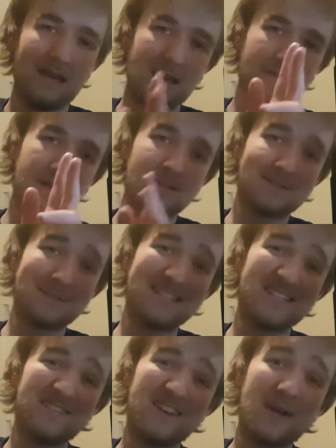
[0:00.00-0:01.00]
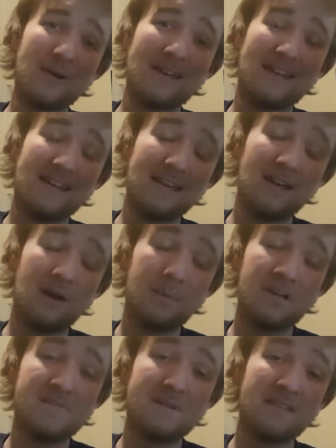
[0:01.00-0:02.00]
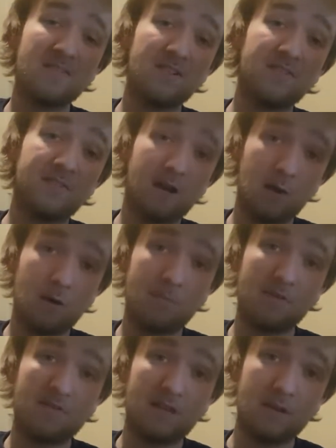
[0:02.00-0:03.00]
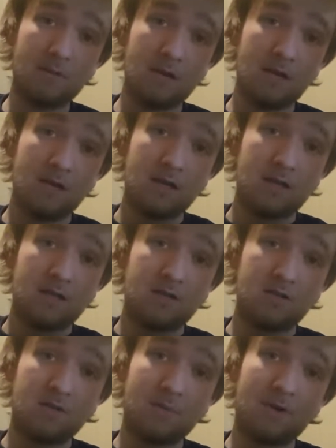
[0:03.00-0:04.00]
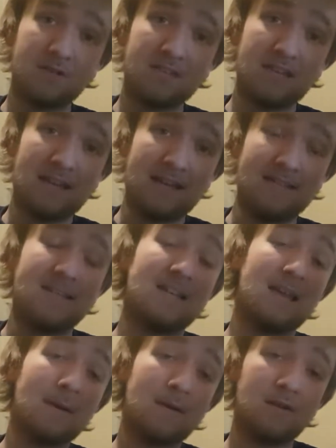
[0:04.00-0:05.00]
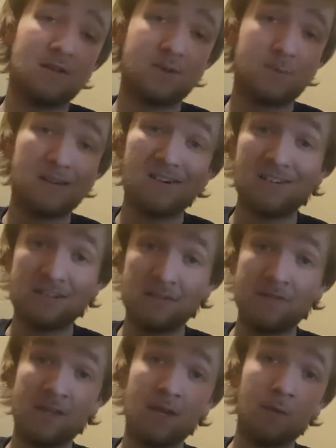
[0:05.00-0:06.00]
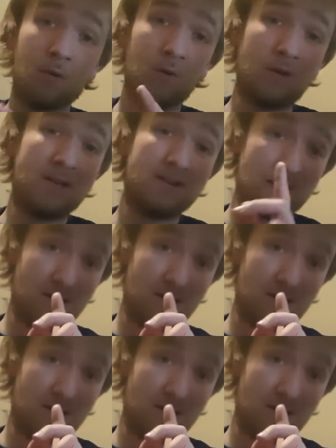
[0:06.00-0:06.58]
Hey there folks, welcome to this video, and here I'm going to be giving a follow-up review to WRC 8. It came out last week. I did a video on it